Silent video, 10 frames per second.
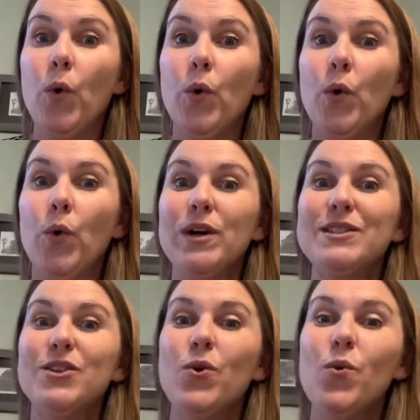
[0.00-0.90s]
Who is
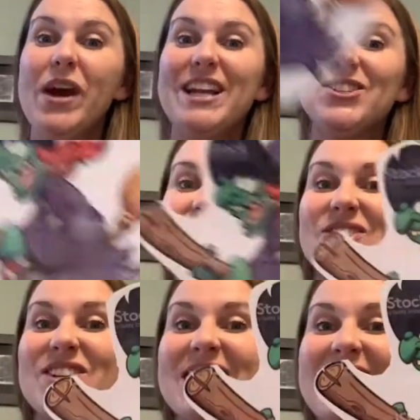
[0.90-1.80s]
the
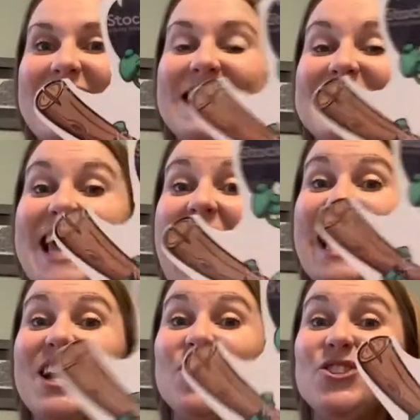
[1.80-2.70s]
witch?
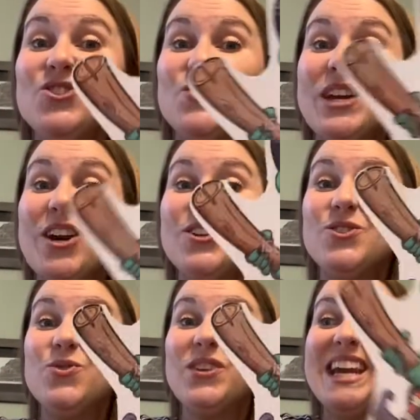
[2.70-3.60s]
Say, trick or
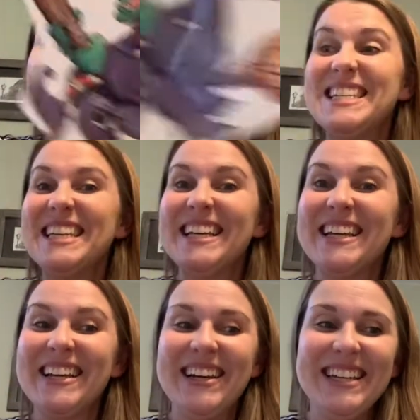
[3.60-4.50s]
treat.
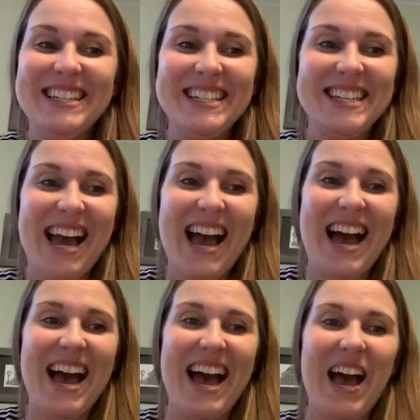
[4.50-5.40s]
Good
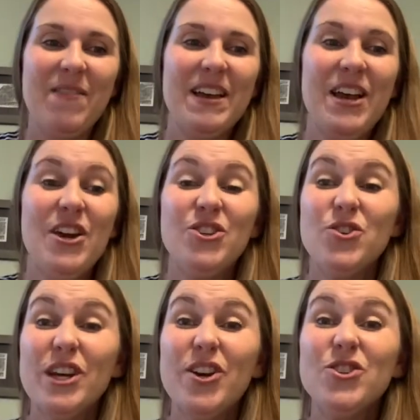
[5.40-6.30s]
job.
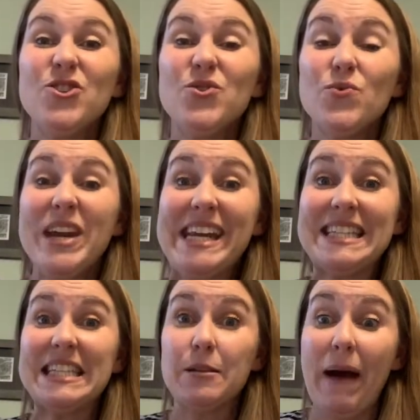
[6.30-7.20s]
Trick or treat,
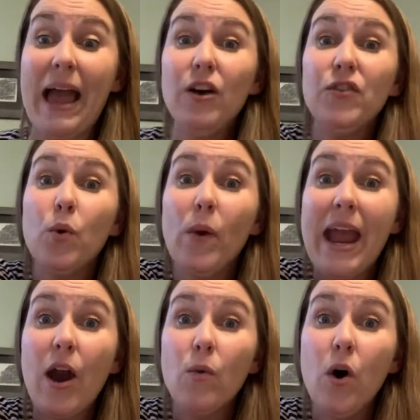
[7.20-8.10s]
smiled the
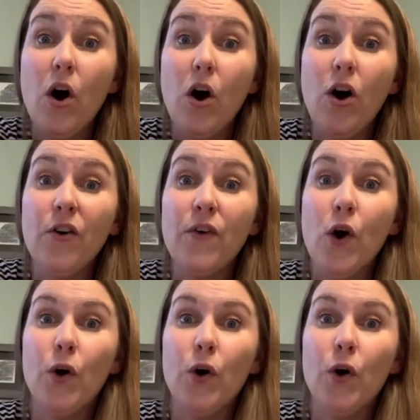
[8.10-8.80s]
werewolf.